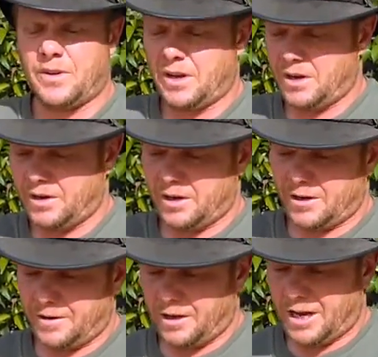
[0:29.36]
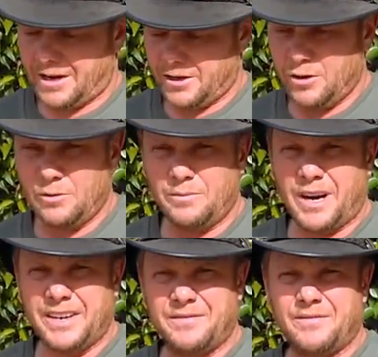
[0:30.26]
And uh, a lot of you
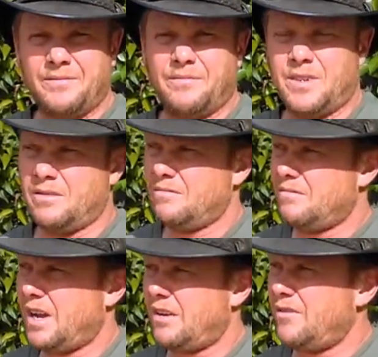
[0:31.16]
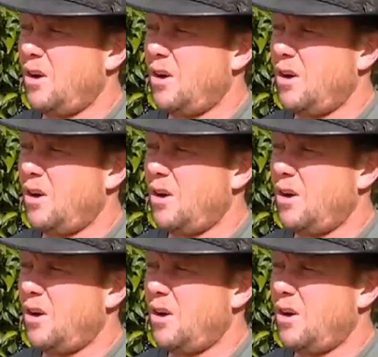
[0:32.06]
might have